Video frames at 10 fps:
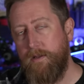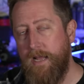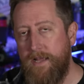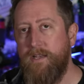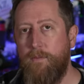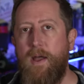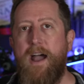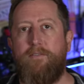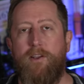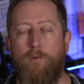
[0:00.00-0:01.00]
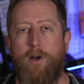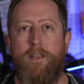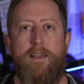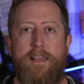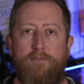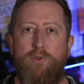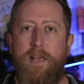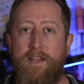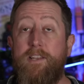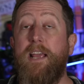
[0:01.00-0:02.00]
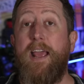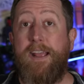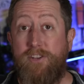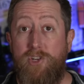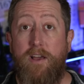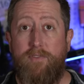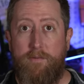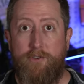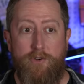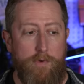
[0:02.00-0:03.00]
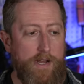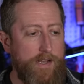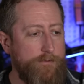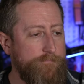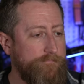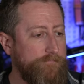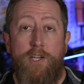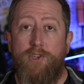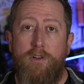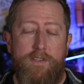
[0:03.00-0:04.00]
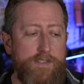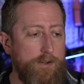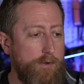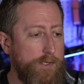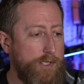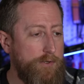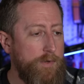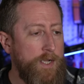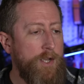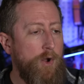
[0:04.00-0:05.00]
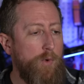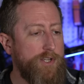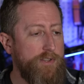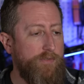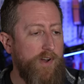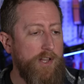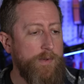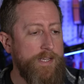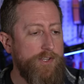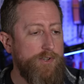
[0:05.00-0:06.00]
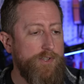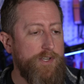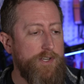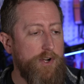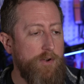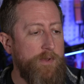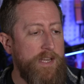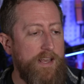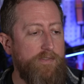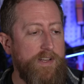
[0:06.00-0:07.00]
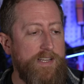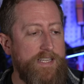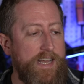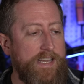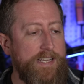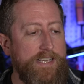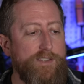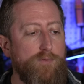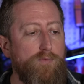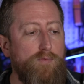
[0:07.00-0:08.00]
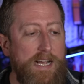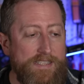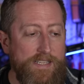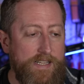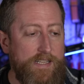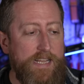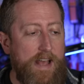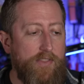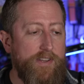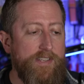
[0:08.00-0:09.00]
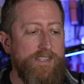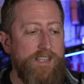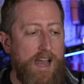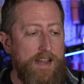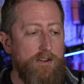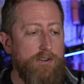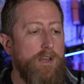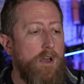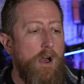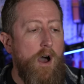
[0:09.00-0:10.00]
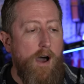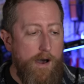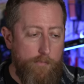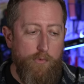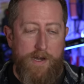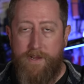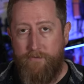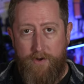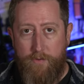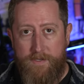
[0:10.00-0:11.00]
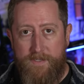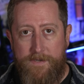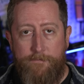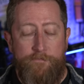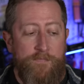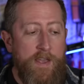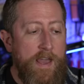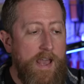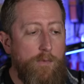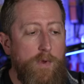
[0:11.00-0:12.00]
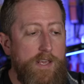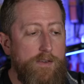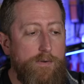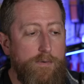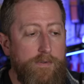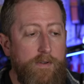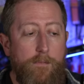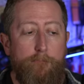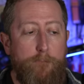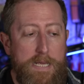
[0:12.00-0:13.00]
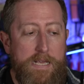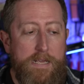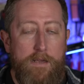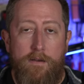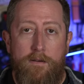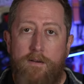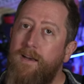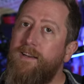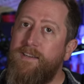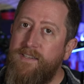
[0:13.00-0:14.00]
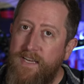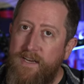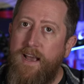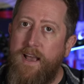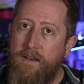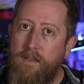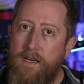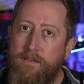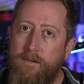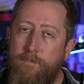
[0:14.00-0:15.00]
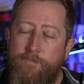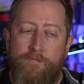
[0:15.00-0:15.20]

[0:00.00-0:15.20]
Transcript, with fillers: end up having one if you get into HF amateur radio. Charlie 02, which of the following is used to determine if an antenna is resonant at the desired operating frequency? And we use B, an antenna analyzer.